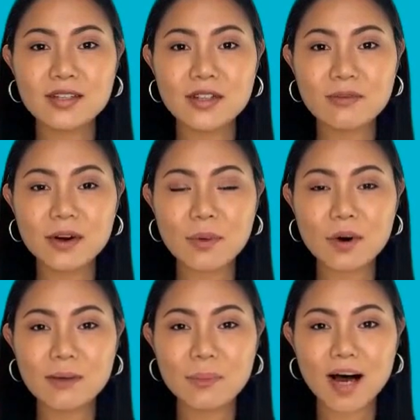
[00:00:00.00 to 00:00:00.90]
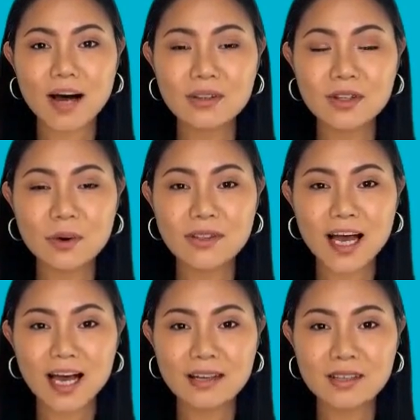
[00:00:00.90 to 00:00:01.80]
different body parts with
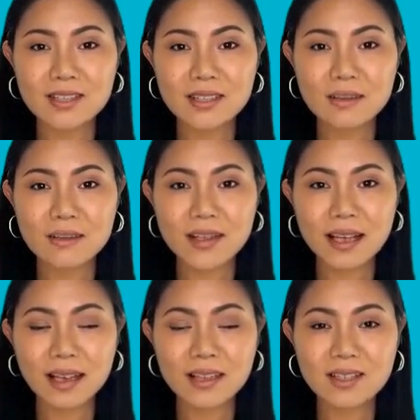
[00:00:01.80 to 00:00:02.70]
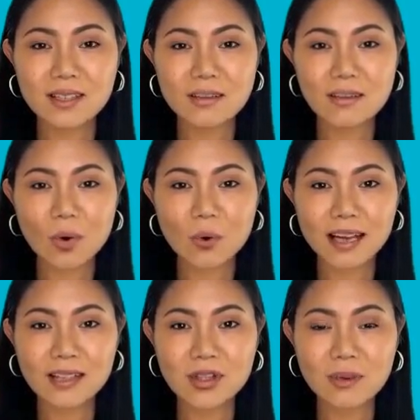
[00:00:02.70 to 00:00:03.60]
hands, fingers, or
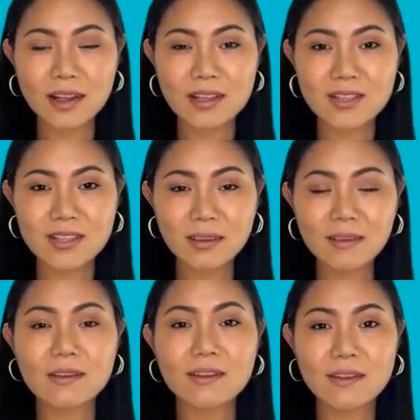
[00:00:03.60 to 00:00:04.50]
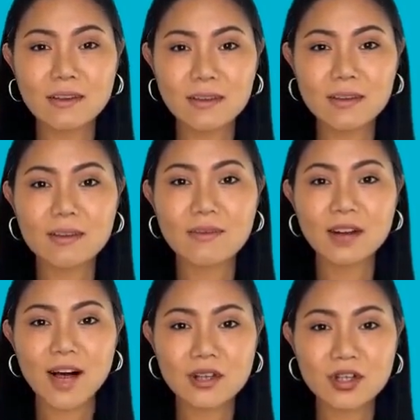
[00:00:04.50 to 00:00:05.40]
instruments.
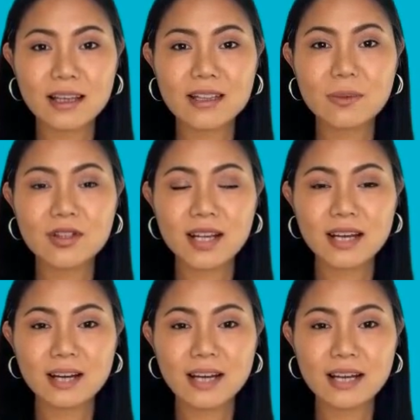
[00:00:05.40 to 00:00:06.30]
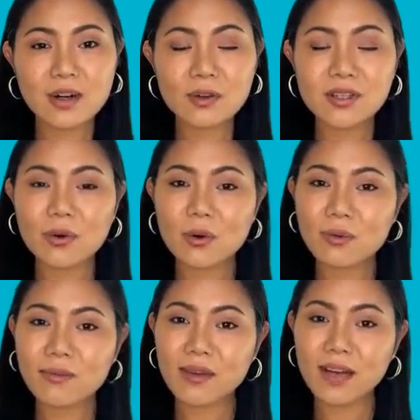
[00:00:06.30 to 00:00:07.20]
Percussion is particularly
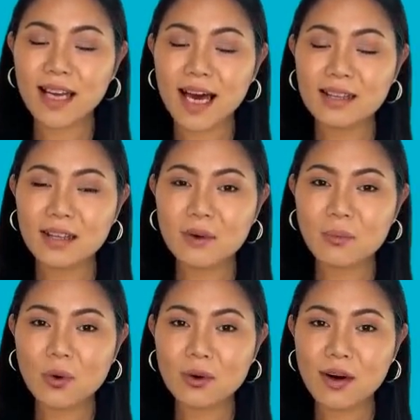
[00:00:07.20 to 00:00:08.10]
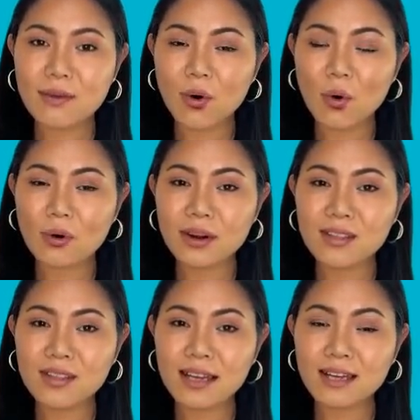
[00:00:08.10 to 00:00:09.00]
useful for locating the border of
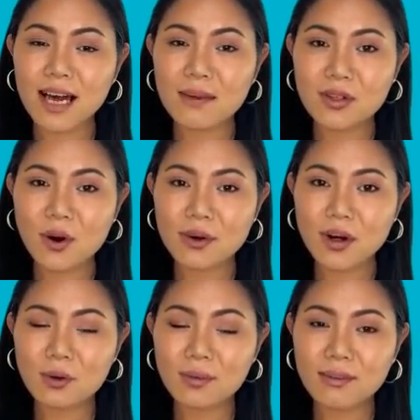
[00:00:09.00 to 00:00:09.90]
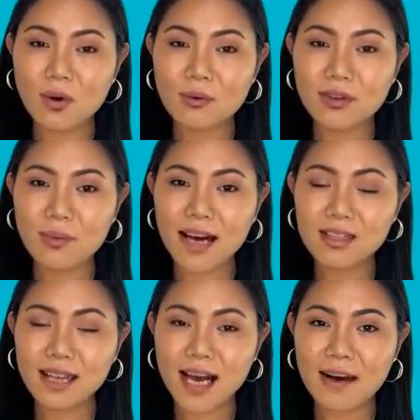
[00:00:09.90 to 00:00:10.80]
organs in the abdominal or
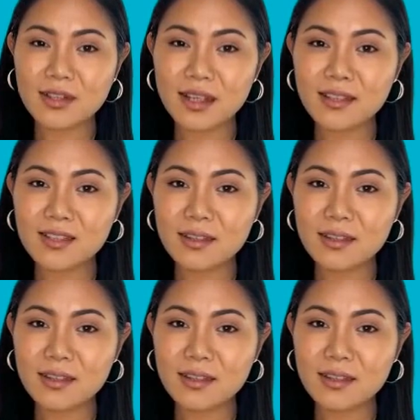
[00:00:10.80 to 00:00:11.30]
thoracic cavities.